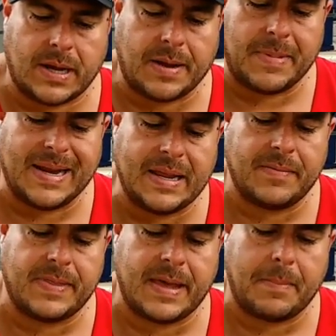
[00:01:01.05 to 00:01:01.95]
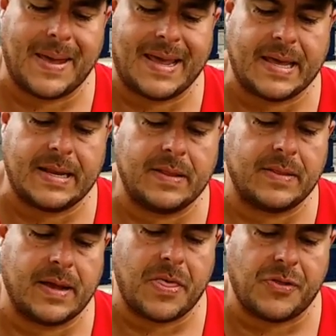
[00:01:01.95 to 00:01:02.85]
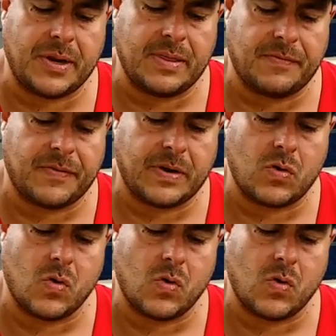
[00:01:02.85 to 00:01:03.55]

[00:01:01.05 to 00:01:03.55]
I believe they make it in uh, three different